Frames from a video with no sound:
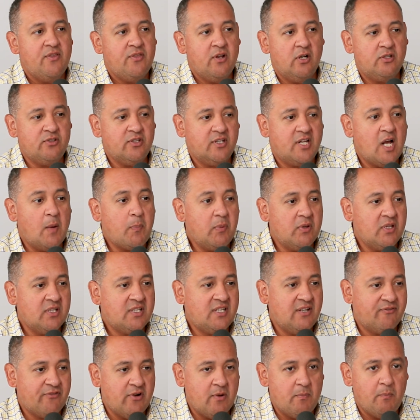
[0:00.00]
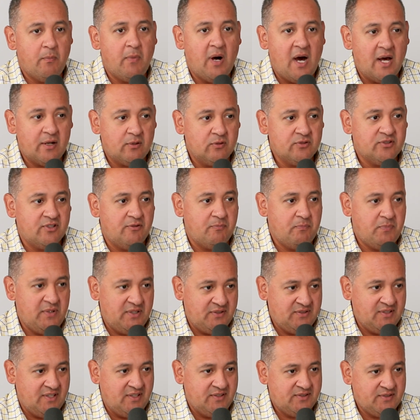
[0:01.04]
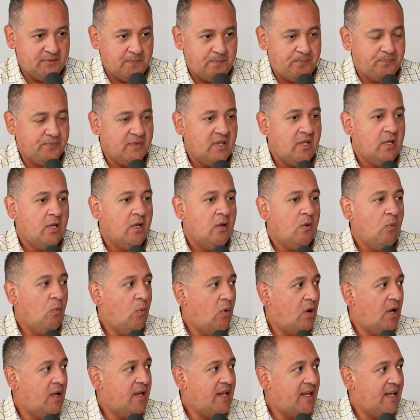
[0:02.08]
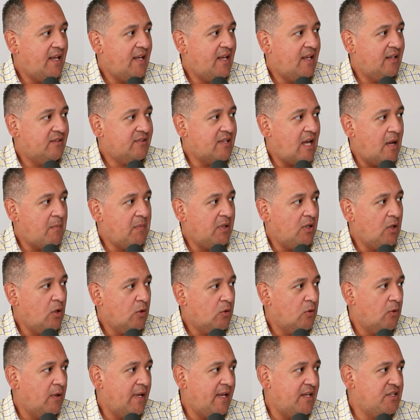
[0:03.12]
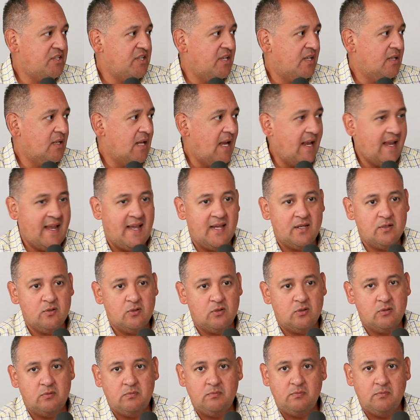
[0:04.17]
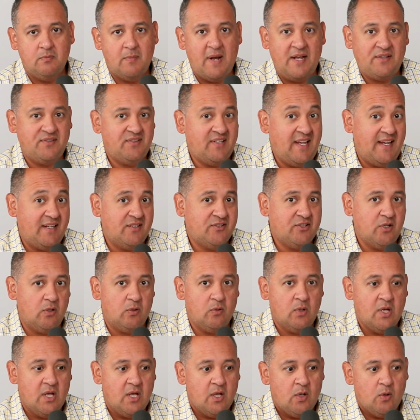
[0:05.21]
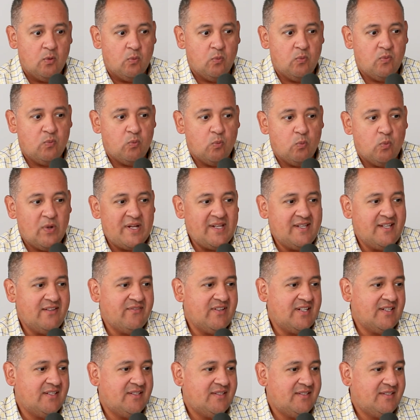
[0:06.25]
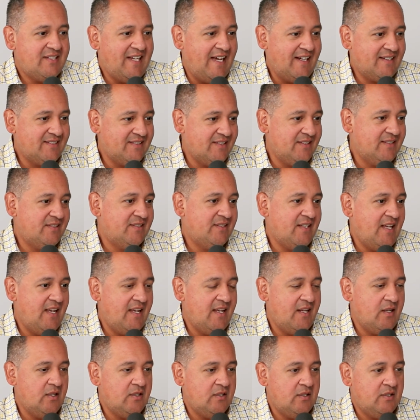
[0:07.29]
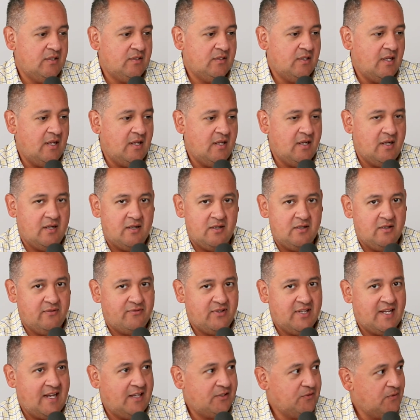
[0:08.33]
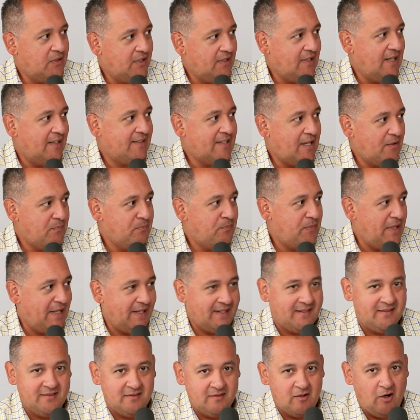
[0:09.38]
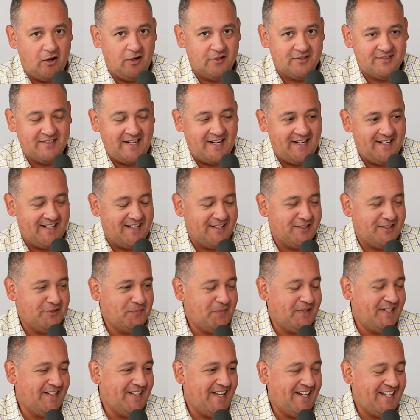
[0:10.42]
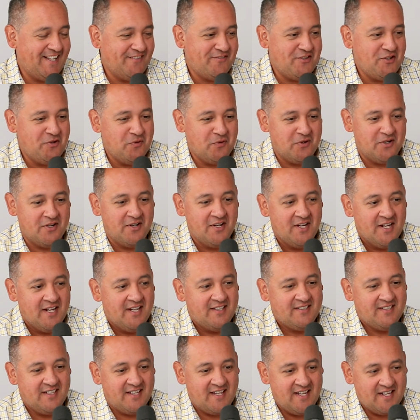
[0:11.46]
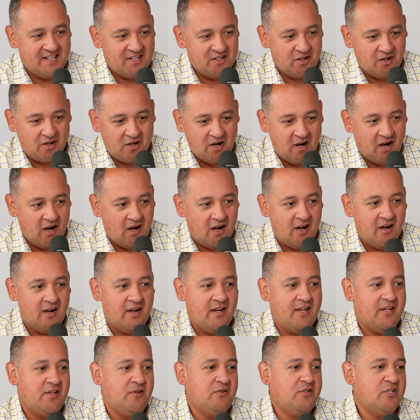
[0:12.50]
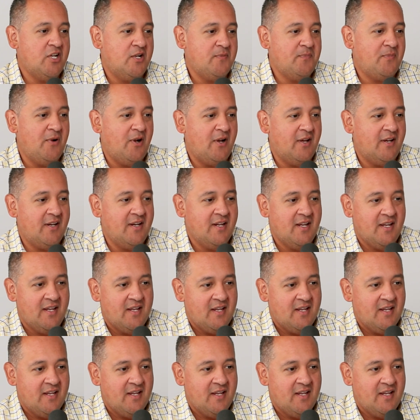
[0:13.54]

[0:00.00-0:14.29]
there's a couple of different models of business. One is I'm a local agent. I handle my state. So we live in Texas, and I don't know if you guys realize how big our state is, but like if you were to get in your car and you jump on